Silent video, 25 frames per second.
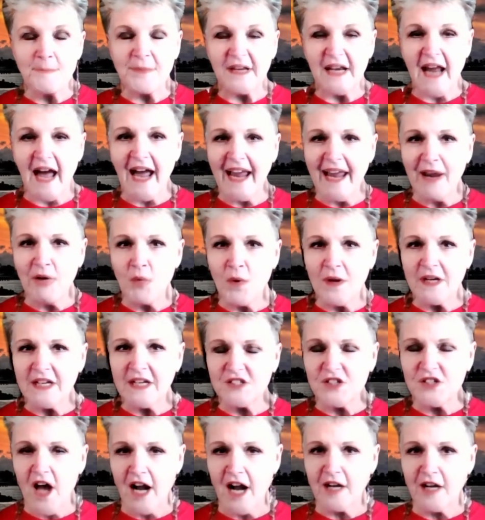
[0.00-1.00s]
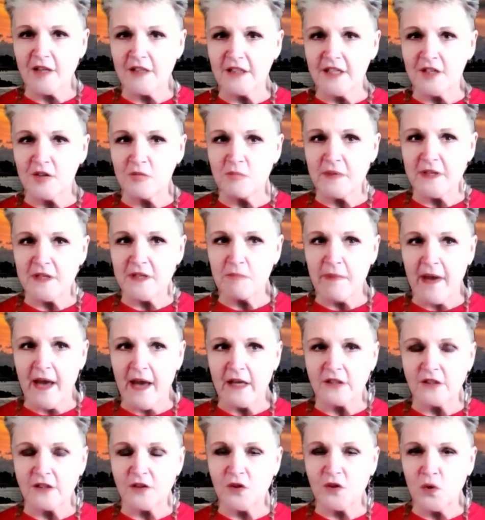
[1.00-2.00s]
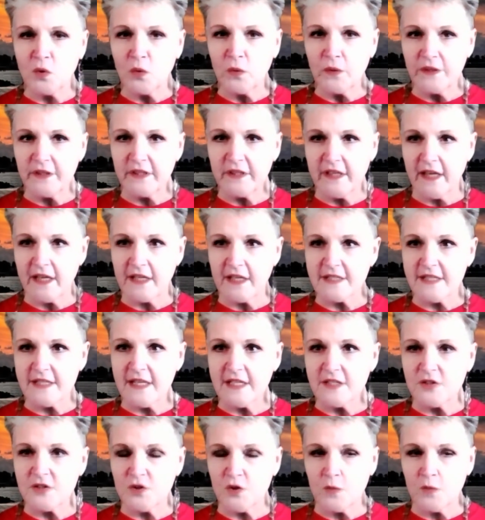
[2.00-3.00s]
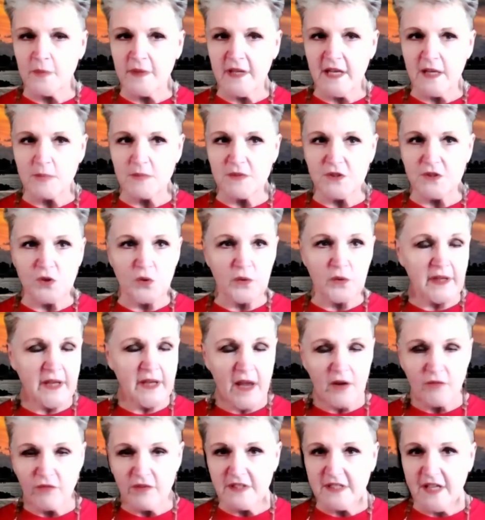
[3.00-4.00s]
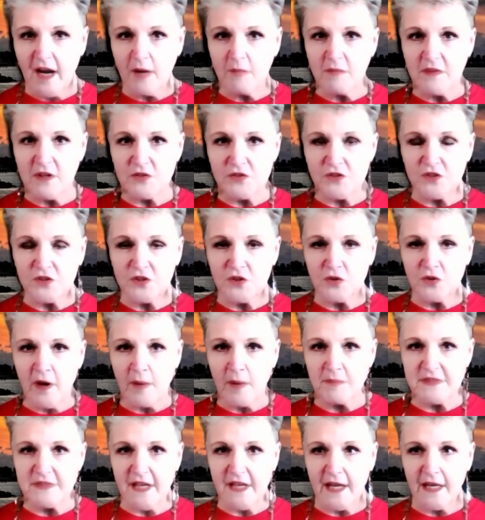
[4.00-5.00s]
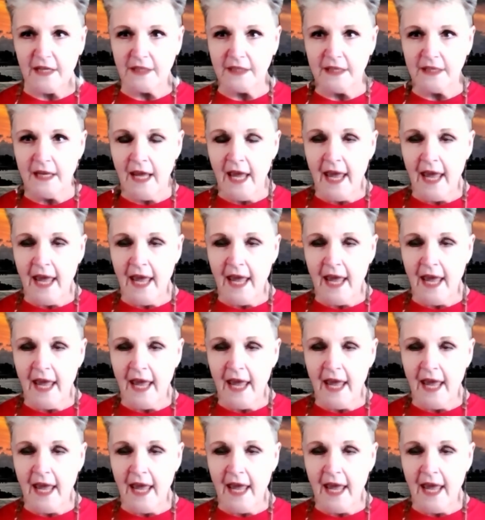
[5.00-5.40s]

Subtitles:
But I want to talk a little bit about the cool things that Zoom keeps doing every time there's a new update.